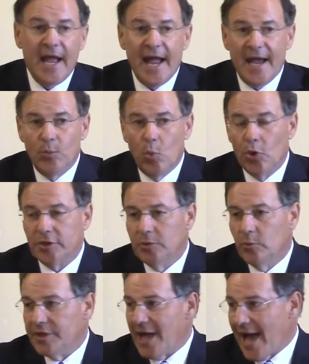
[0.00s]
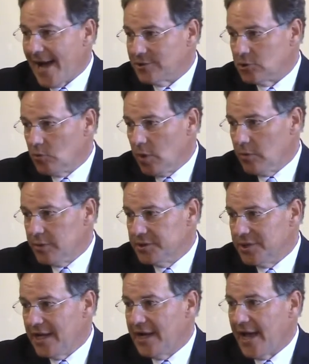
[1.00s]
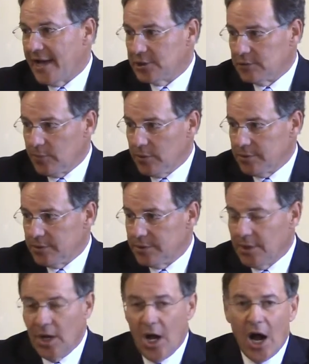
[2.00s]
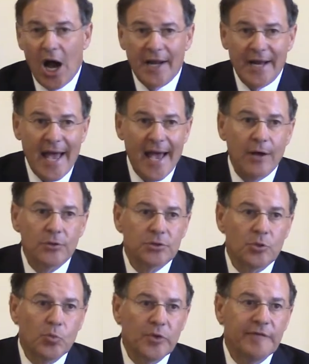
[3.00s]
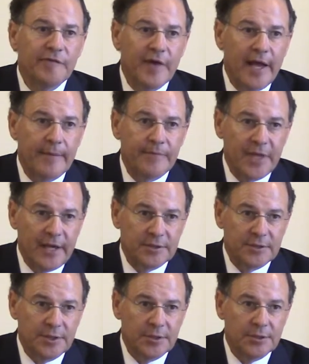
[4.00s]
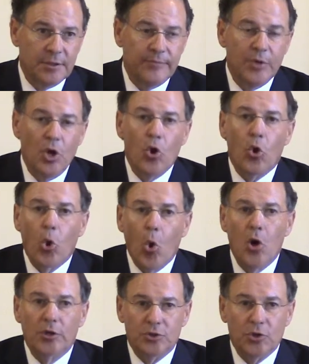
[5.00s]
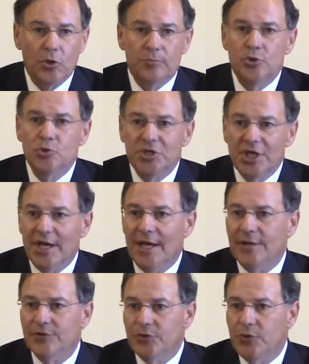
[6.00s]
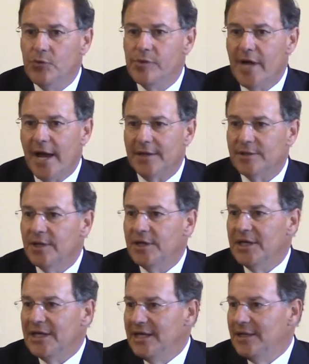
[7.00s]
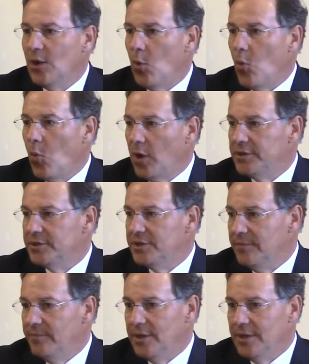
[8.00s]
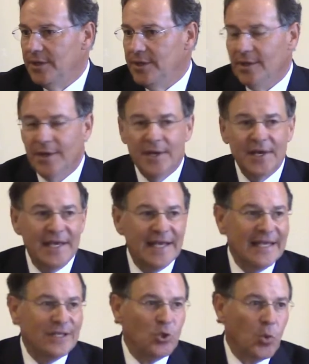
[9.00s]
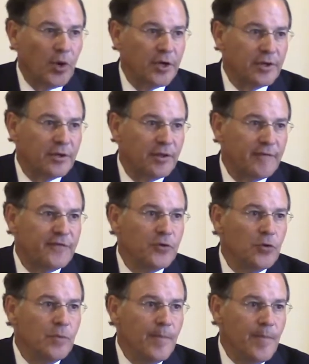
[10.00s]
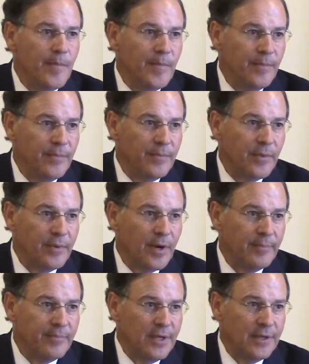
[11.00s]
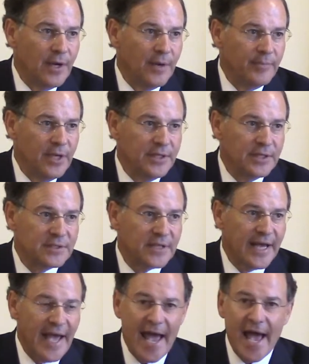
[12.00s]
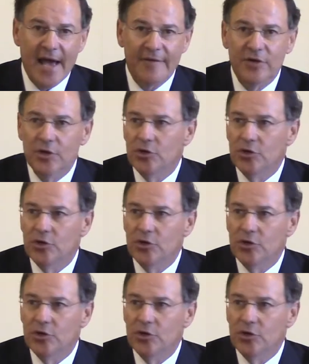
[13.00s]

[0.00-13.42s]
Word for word: and working with actuaries and experts on how to revamp that system long term. You can't do that in one committee during the few meet, uh, meetings they have